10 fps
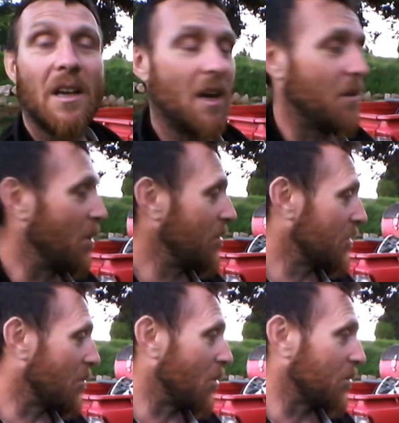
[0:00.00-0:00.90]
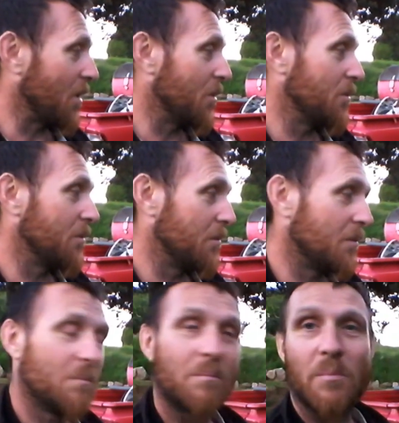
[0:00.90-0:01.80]
I buffed them all
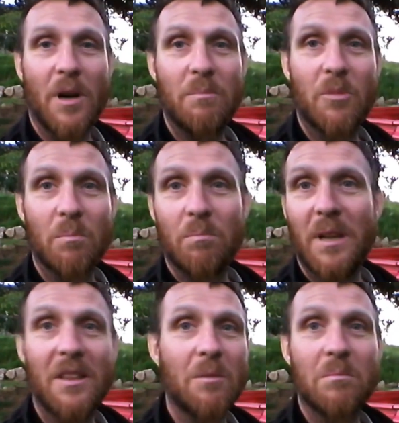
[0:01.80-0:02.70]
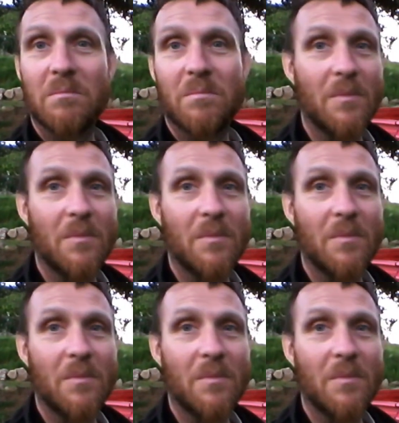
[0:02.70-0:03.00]
down, primed them, painted them,